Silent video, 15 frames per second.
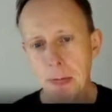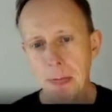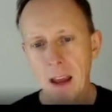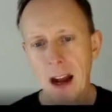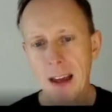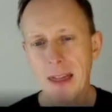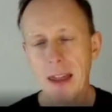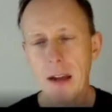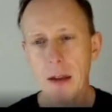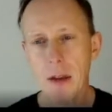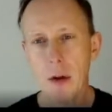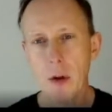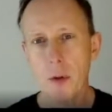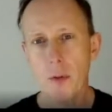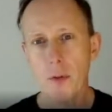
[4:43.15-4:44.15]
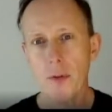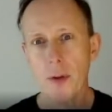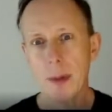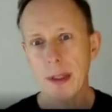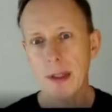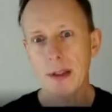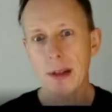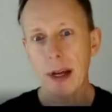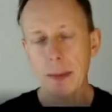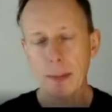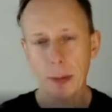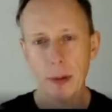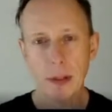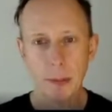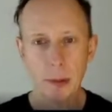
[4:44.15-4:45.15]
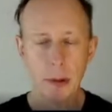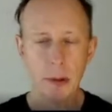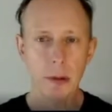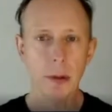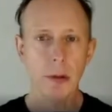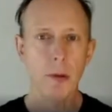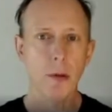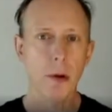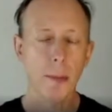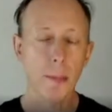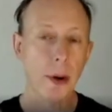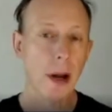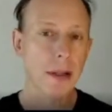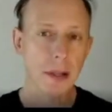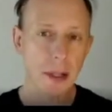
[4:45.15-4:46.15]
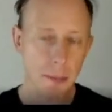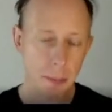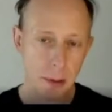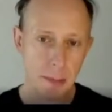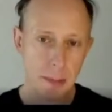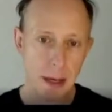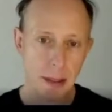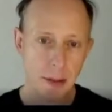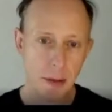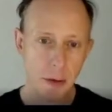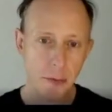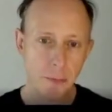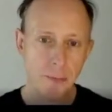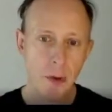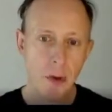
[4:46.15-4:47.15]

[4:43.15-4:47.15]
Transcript: I think, though, from a design principle or process perspective,